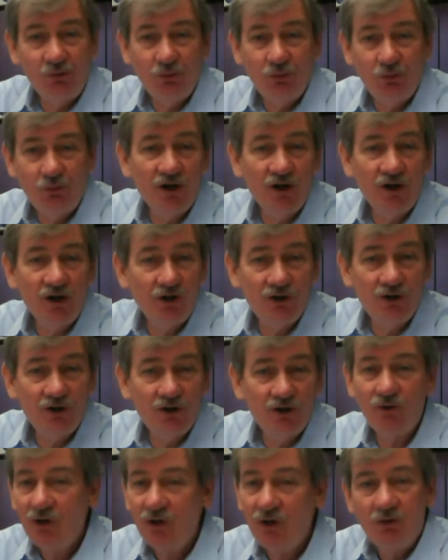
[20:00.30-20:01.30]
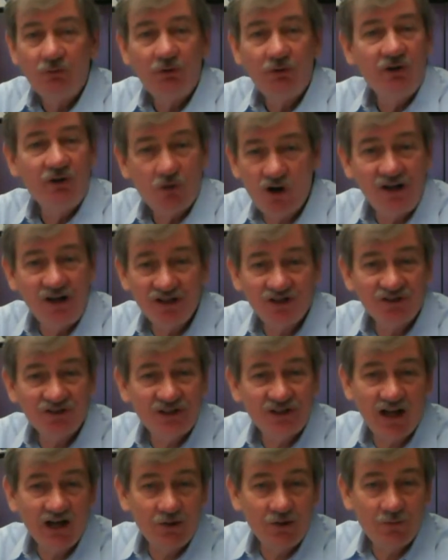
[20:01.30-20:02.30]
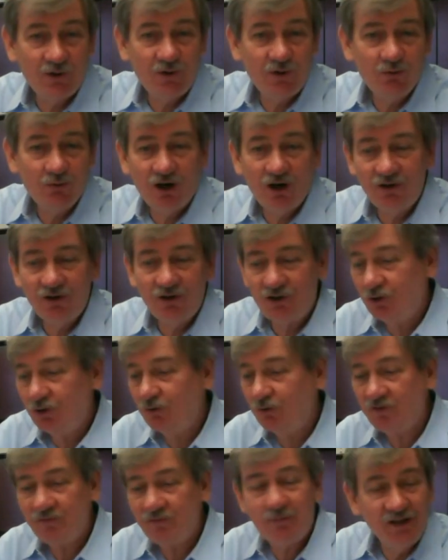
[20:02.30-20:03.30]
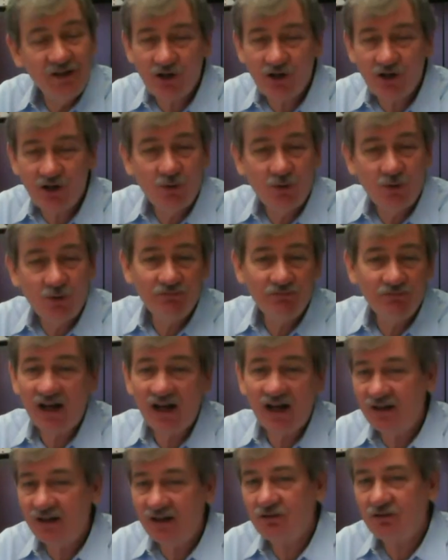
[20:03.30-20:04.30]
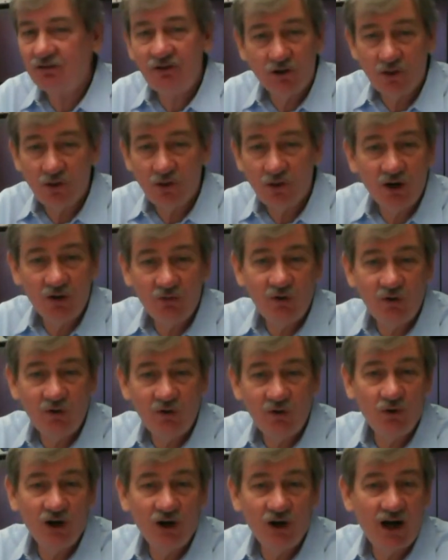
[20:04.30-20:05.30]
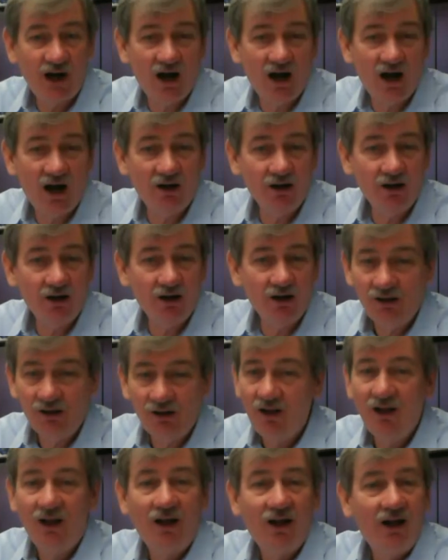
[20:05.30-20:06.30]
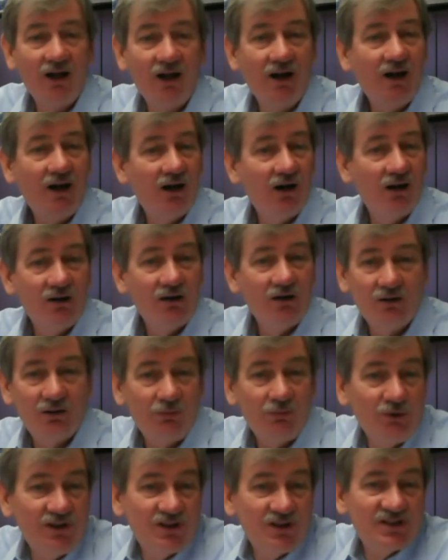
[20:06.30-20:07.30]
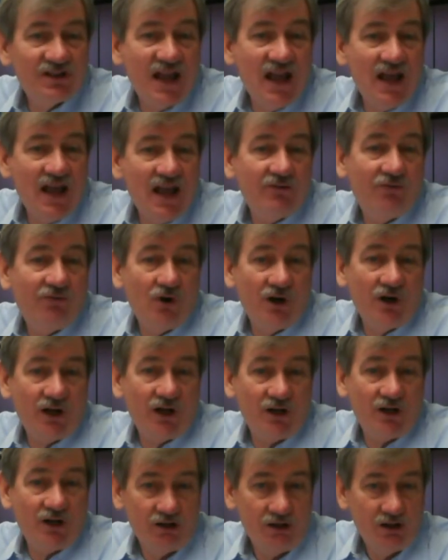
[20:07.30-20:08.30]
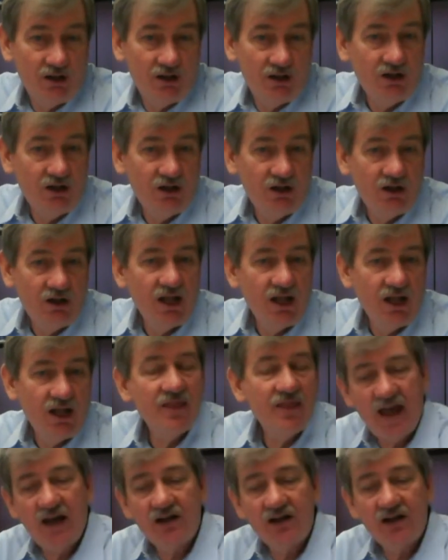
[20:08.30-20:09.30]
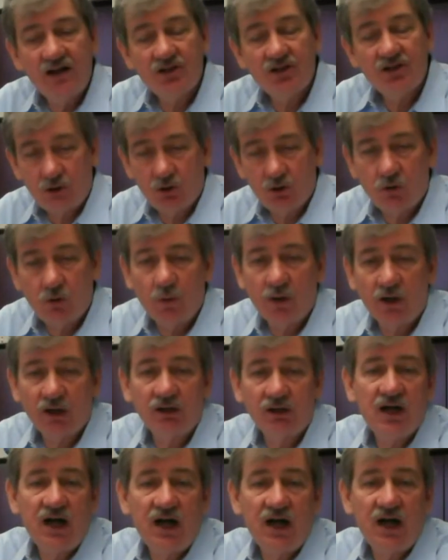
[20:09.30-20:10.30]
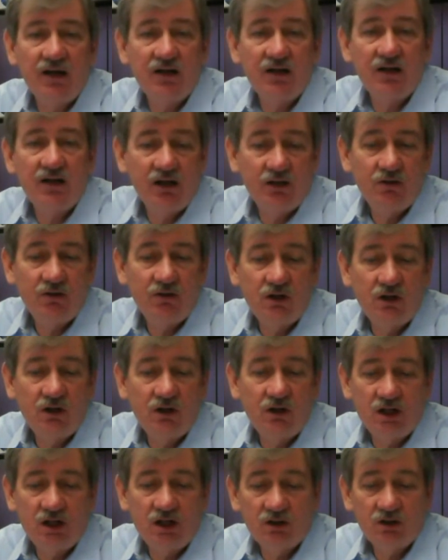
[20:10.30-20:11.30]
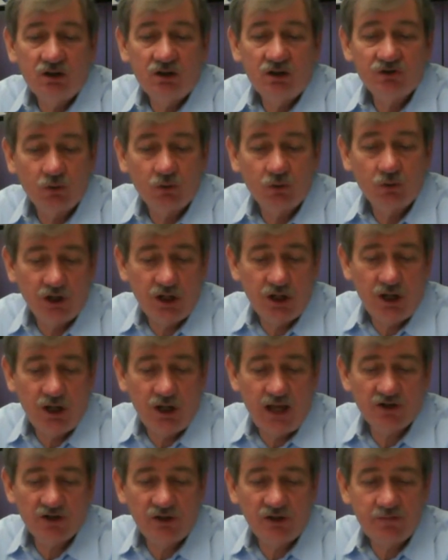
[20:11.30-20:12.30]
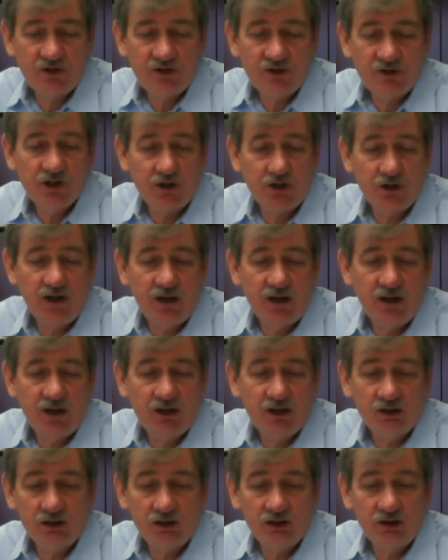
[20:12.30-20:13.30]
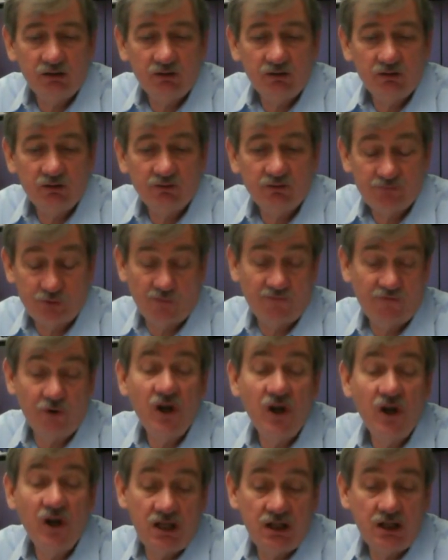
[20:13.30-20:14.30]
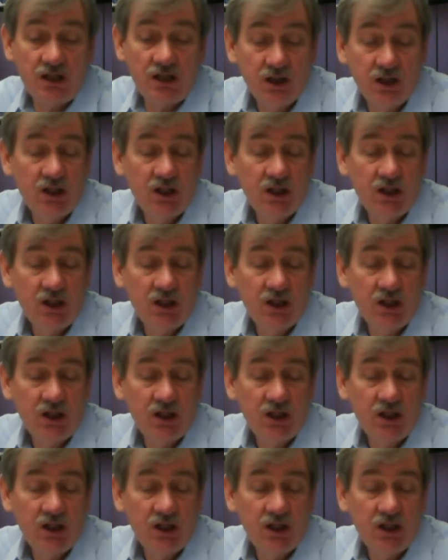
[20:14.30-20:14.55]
want you. We've already decided we want you. We've been to your website. You're the one we want to hire. We just can't afford it. And that is the Localware client. And so we're going to actually be generating for free.